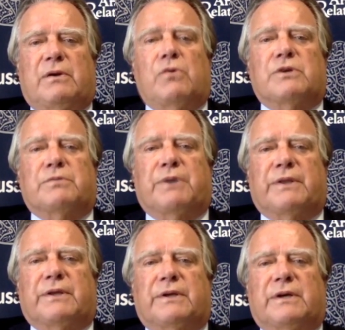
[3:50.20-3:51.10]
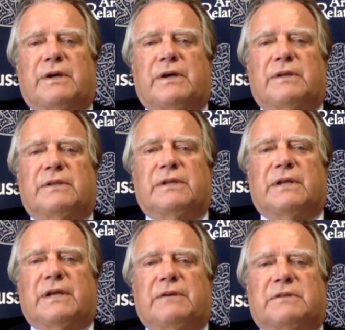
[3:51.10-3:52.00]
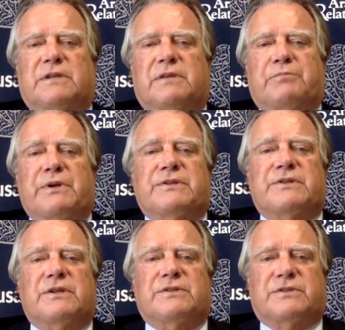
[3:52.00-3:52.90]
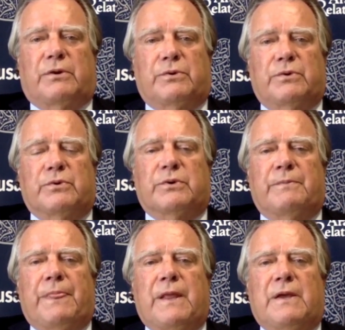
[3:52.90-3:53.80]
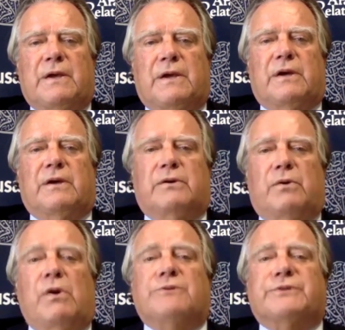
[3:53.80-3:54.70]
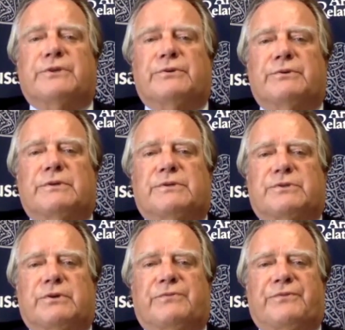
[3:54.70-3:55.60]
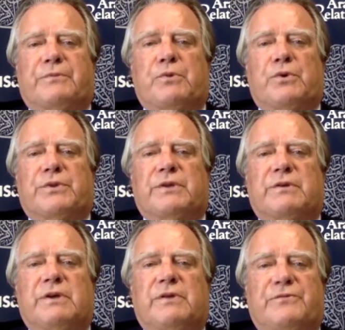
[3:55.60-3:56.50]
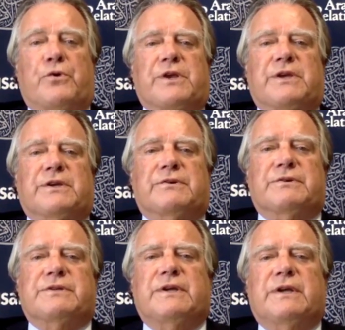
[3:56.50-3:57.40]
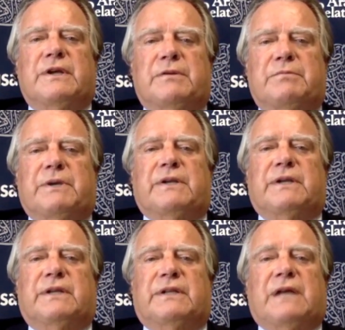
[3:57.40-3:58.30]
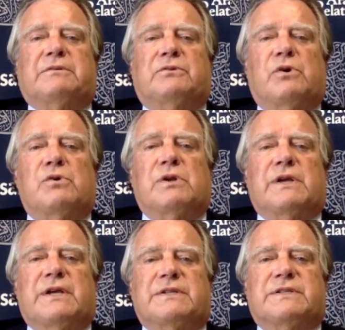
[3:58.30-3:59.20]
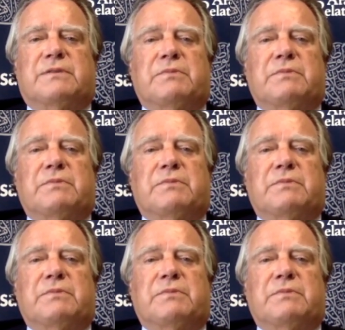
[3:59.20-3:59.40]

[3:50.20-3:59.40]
older brother, the late Prince Saud, who also served for more than 40 years, but in that role as the